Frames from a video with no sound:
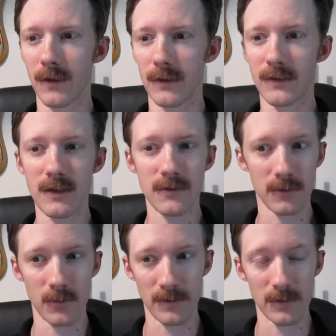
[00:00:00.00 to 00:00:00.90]
a teacher
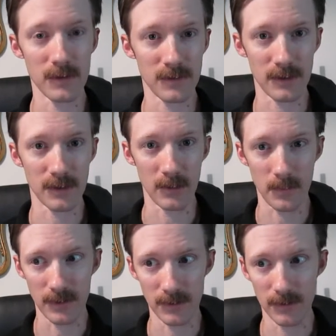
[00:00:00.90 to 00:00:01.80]
with a dissenting
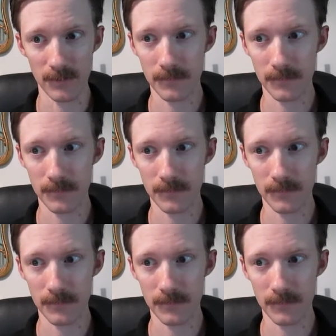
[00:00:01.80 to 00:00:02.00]
opinion.